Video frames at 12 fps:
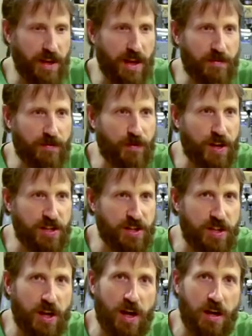that fresh
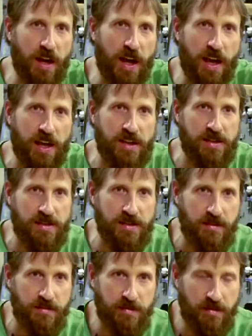young haze
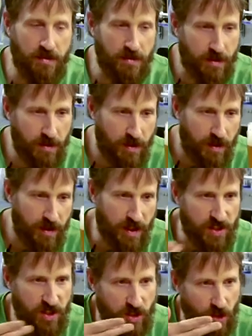
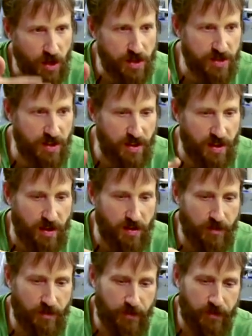that starts in there,
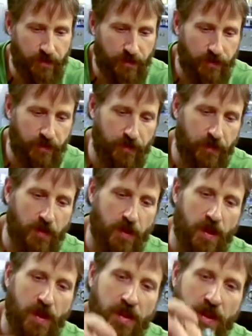
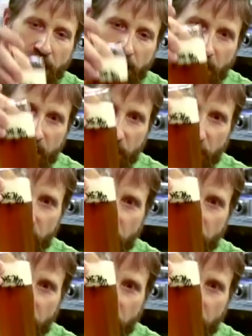that eventually